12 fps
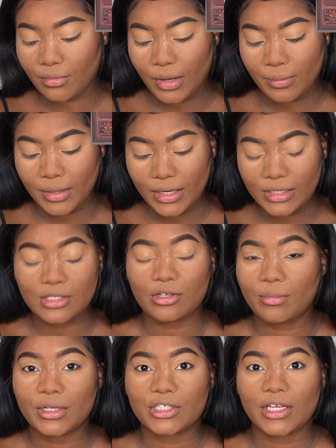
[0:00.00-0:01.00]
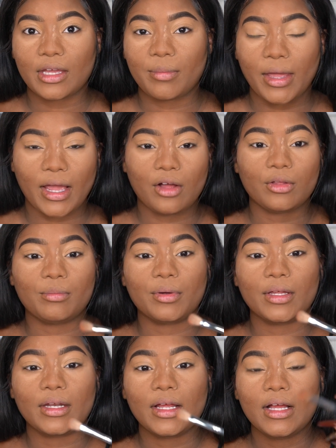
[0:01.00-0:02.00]
I'm getting so much kickback. I only
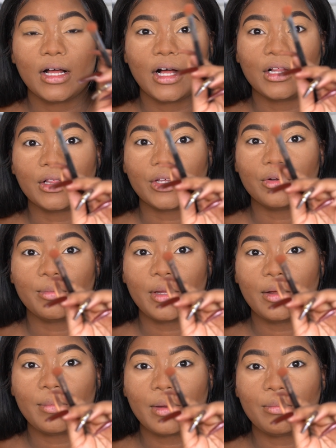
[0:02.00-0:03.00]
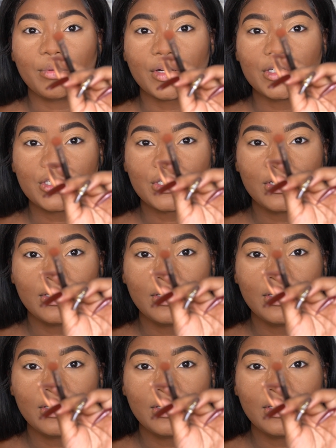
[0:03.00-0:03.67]
put a little bit on my brush.